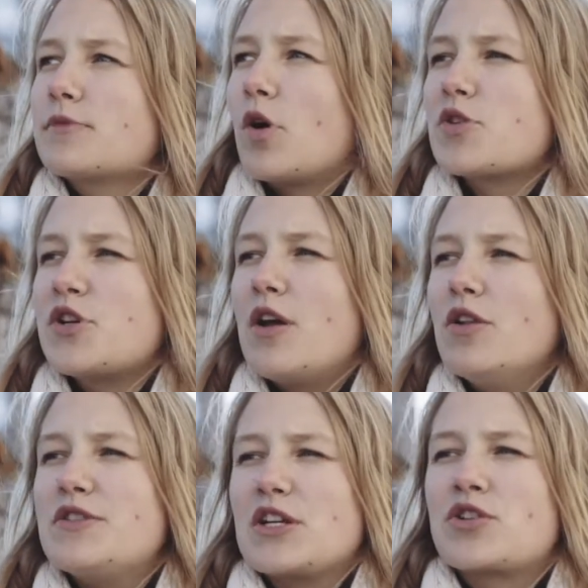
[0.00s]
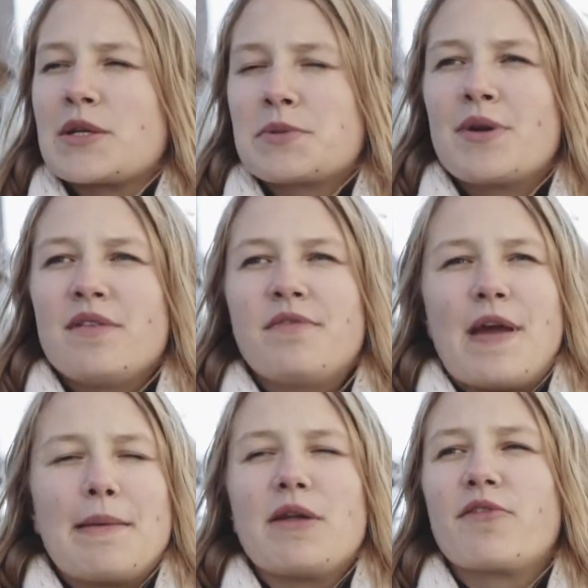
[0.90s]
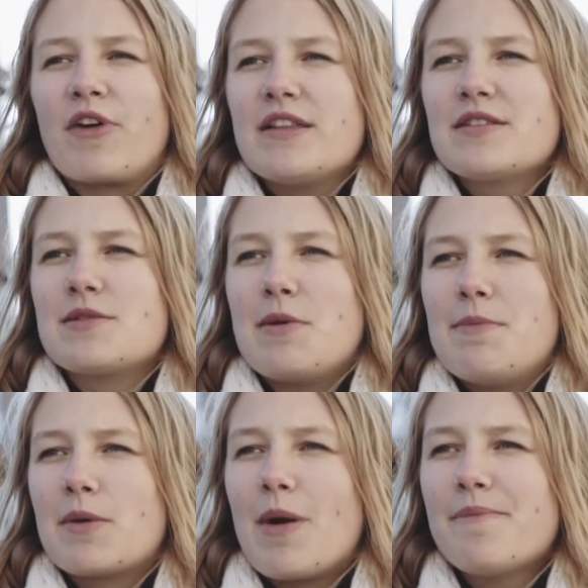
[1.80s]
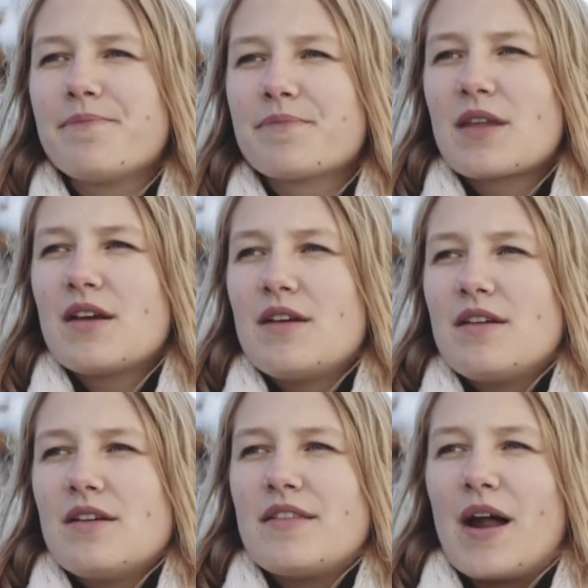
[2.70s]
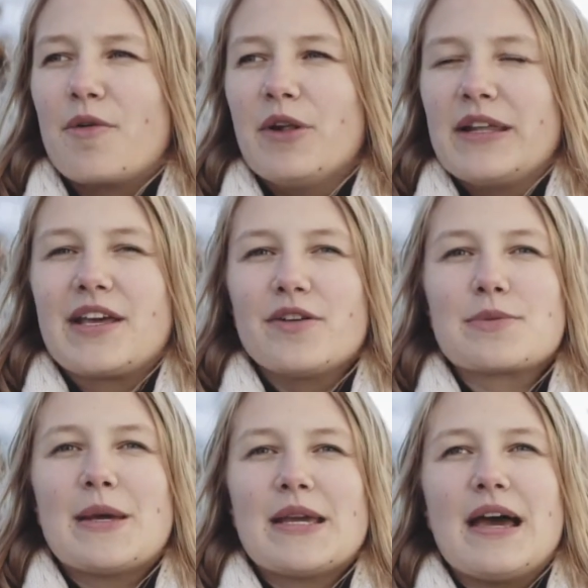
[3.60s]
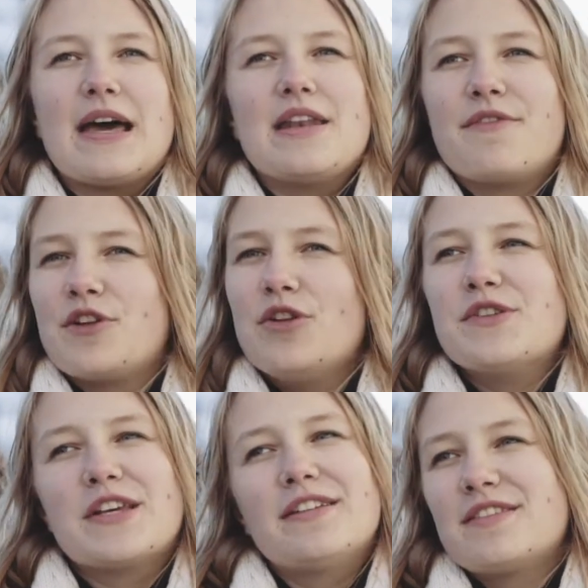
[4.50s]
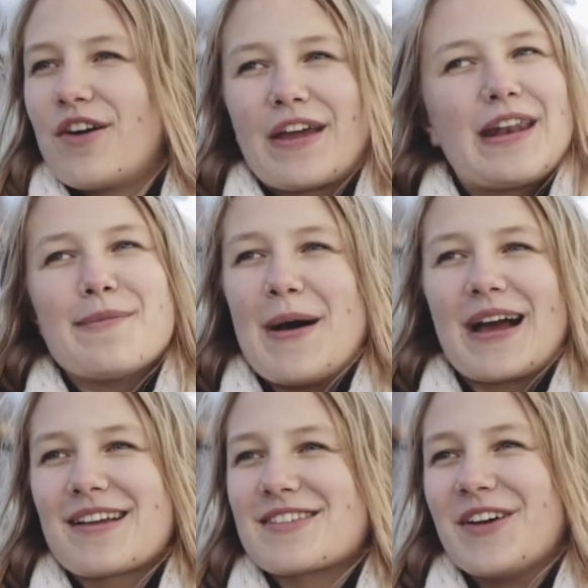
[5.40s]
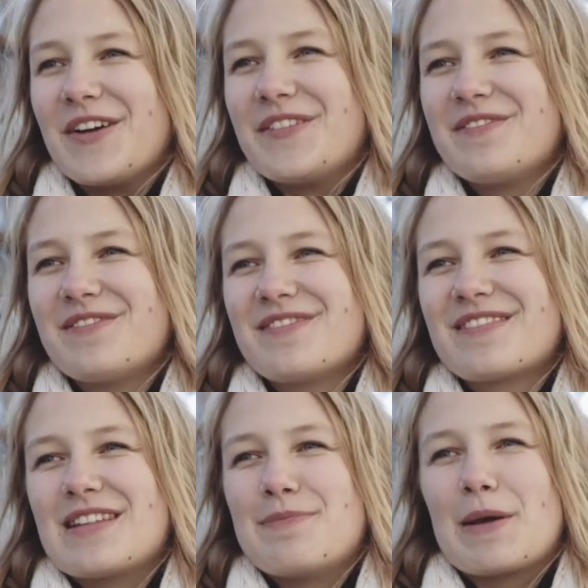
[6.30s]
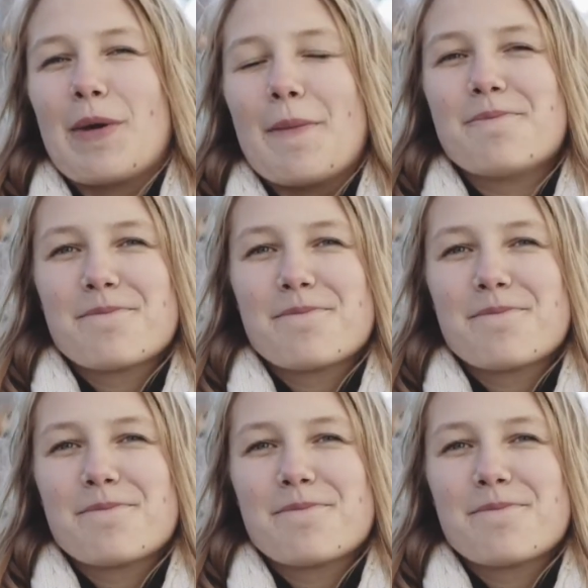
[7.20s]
Also losing trust between family and friends would be a big one. That really kills me. And if you lose it, not getting it back. So big one.